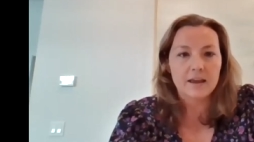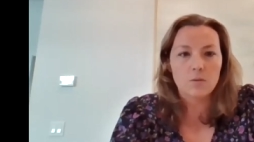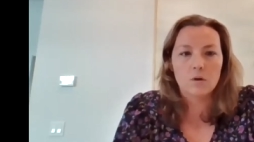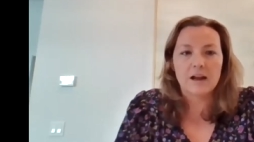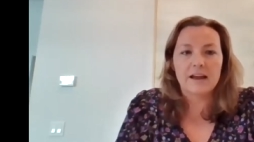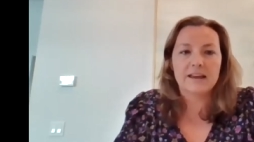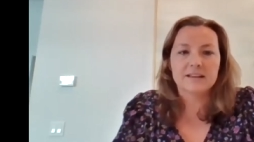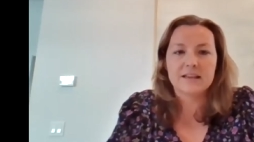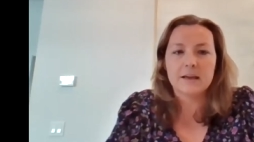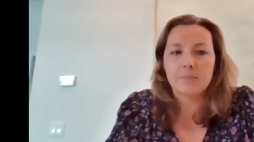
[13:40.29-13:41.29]
what I
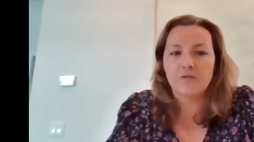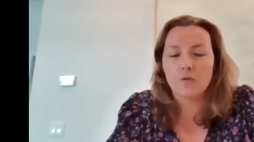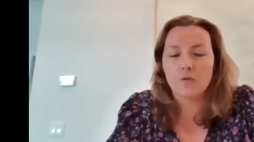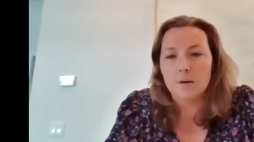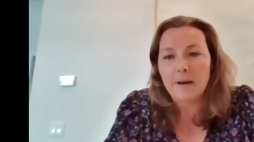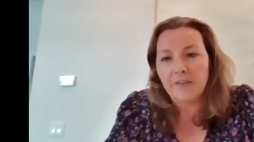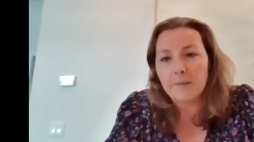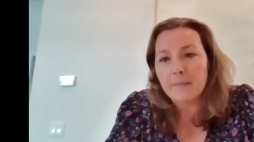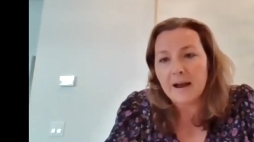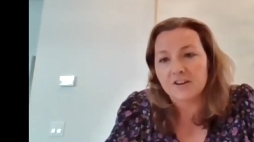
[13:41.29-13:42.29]
said before about
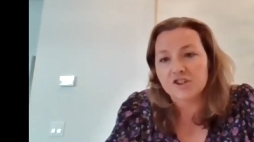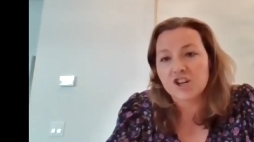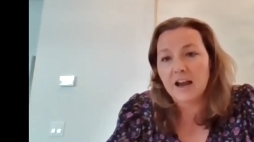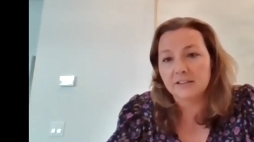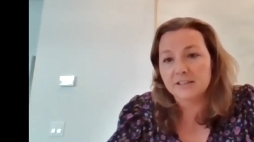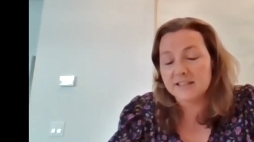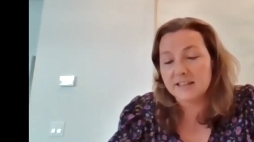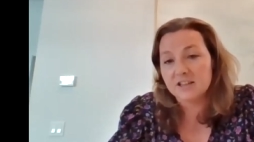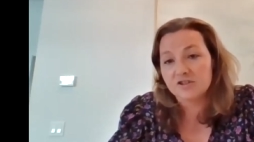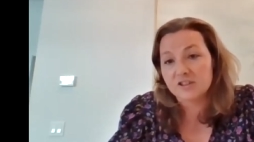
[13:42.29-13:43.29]
the minor child is
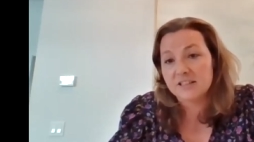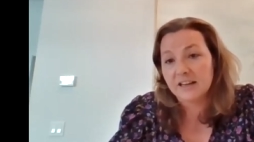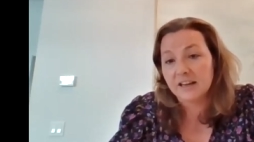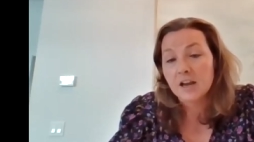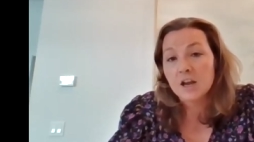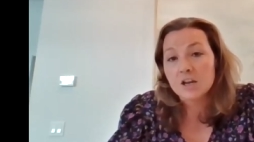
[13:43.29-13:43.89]
the interesting.